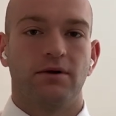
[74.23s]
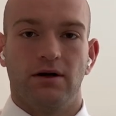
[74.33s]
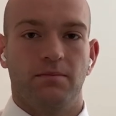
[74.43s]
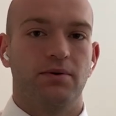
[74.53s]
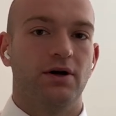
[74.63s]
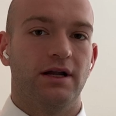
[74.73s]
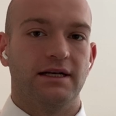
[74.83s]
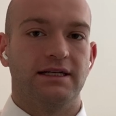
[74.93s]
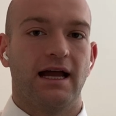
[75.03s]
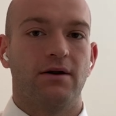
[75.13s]
you know, put a
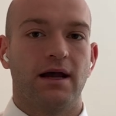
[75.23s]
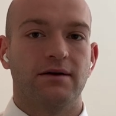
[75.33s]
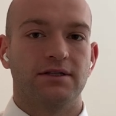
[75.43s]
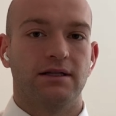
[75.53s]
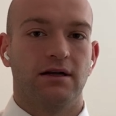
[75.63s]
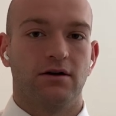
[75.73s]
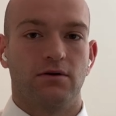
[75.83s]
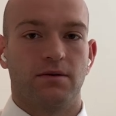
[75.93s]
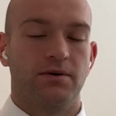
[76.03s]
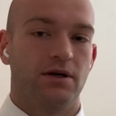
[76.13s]
townhouse in there, no
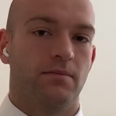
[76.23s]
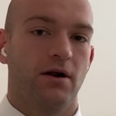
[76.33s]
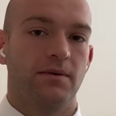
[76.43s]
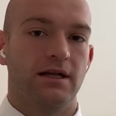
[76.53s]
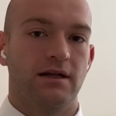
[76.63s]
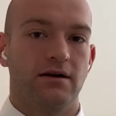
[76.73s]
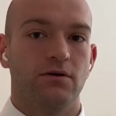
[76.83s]
one could put an apartment in there,